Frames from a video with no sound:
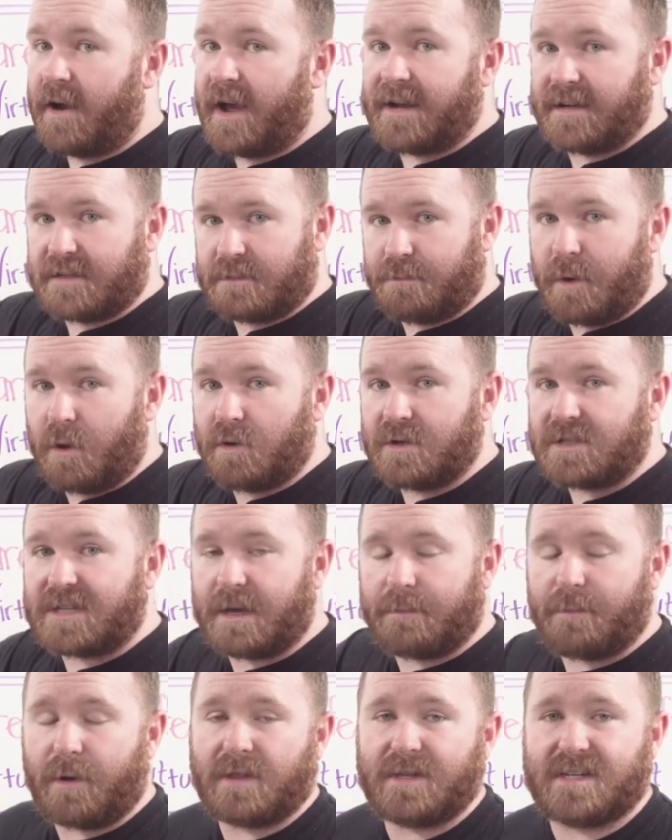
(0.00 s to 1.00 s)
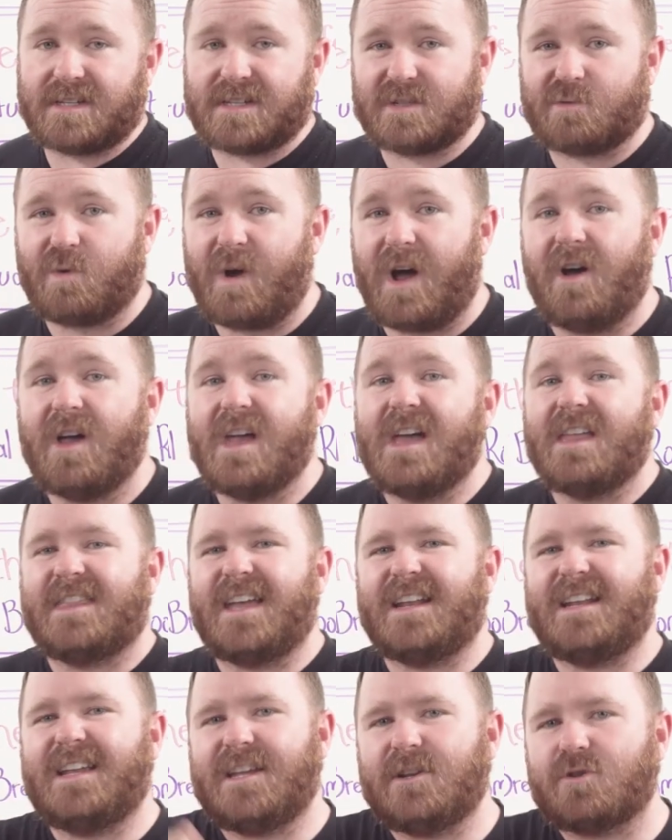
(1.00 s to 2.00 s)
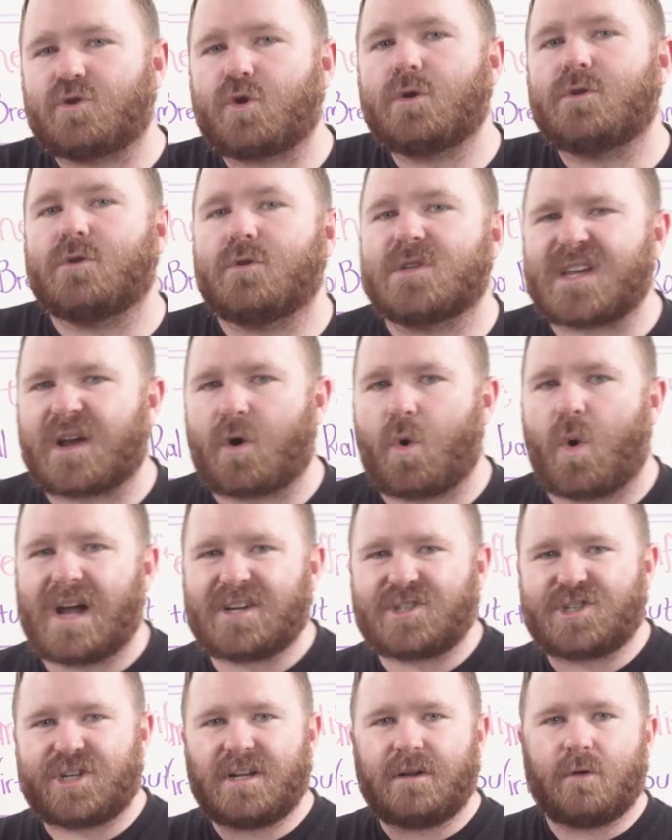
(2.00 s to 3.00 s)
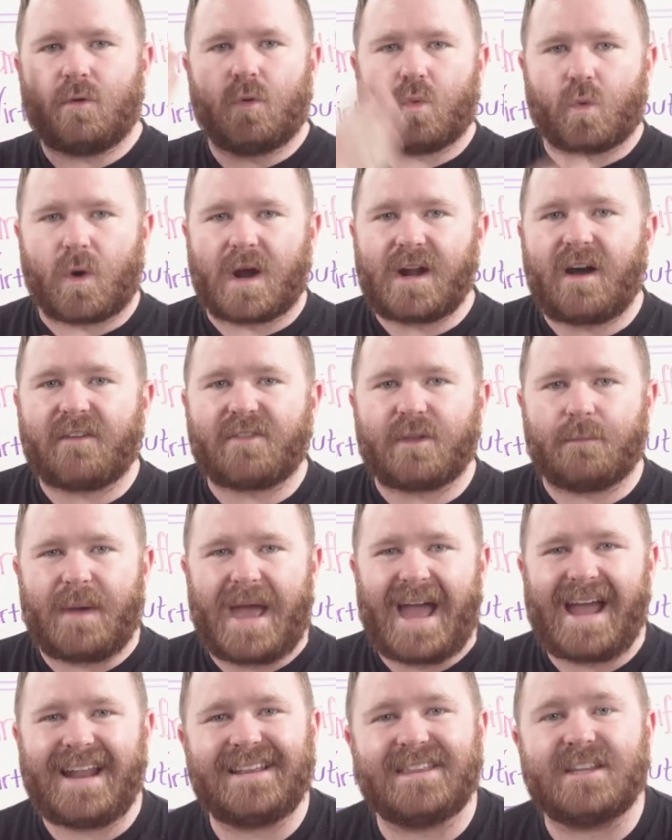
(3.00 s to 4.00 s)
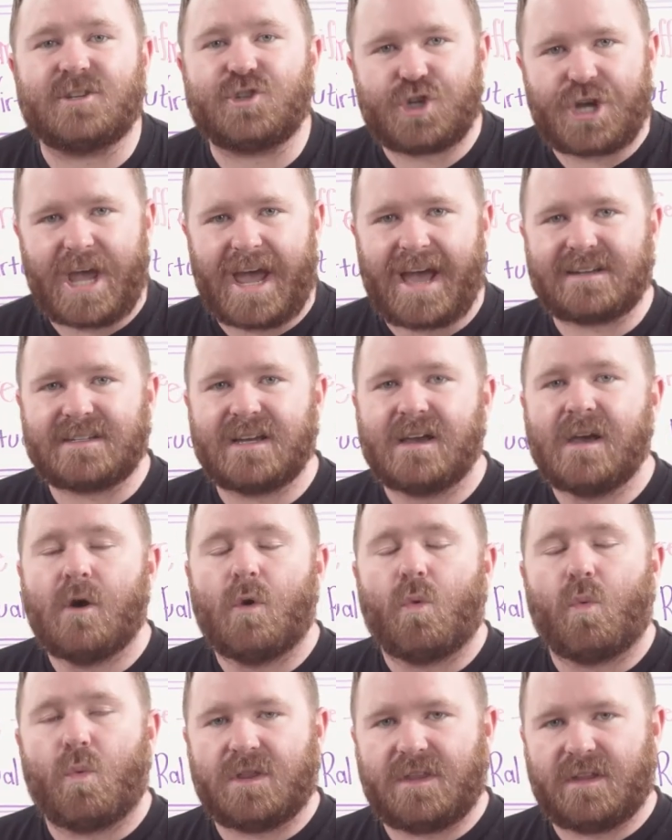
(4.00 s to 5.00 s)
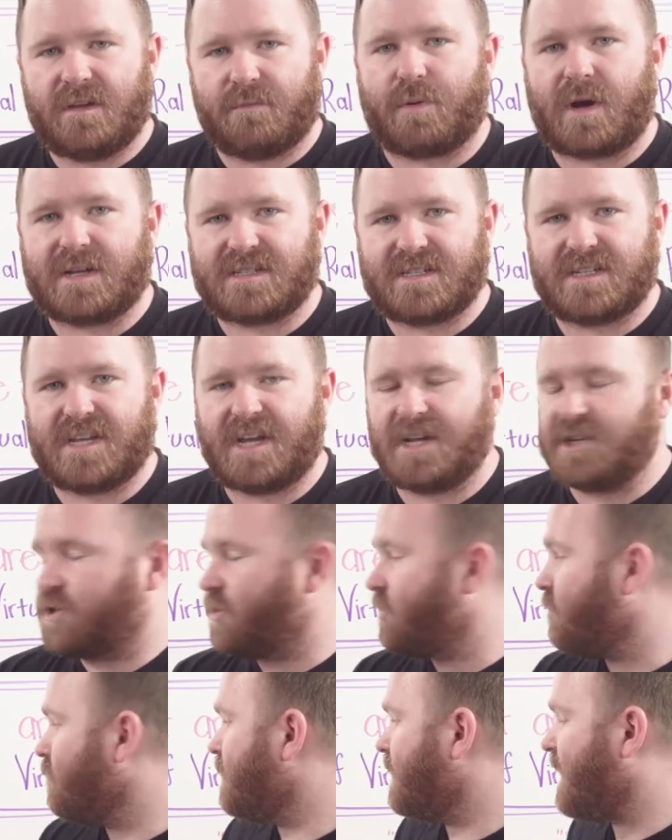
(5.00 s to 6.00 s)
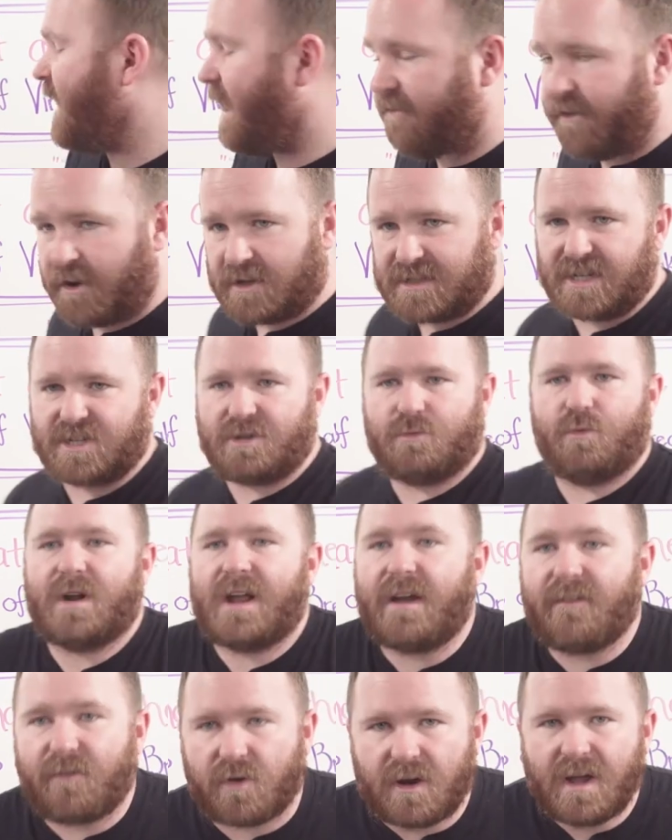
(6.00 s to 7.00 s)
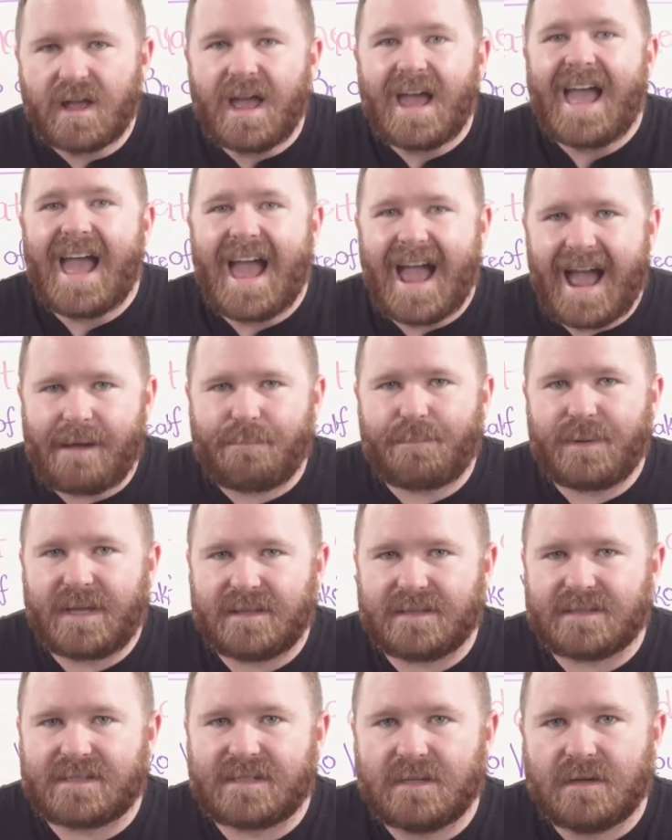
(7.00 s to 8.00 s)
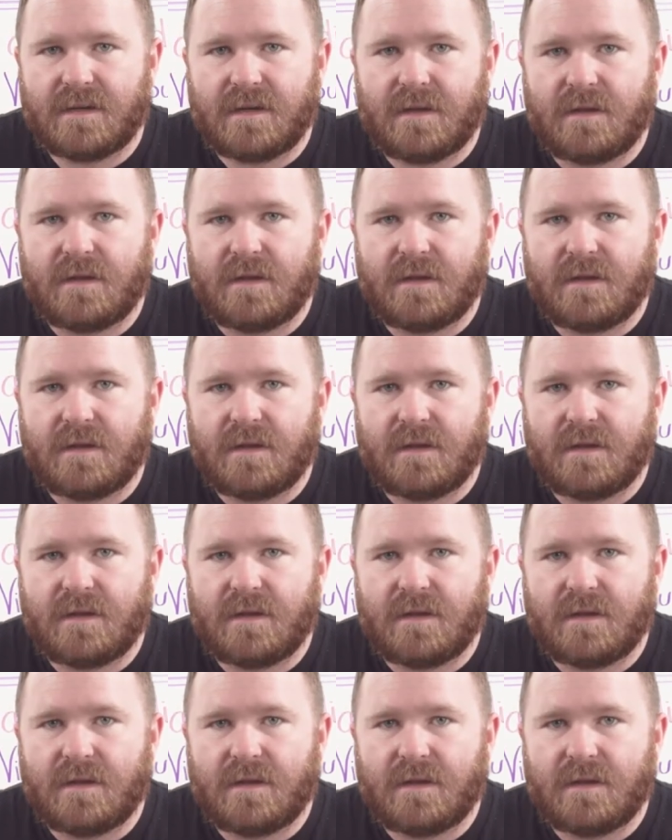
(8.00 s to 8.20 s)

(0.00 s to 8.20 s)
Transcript: add as a bonus tip on this as well, then introduce a question right off the bat in the chat when the presentation or the campfire session, whatever happens